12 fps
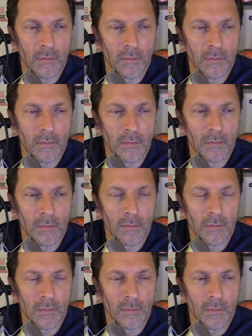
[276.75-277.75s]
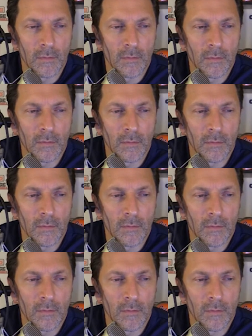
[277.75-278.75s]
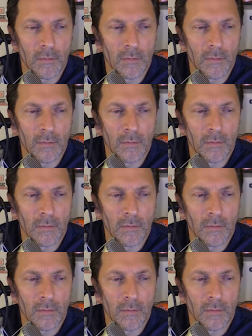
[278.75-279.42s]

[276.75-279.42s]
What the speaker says: This person isn't speaking.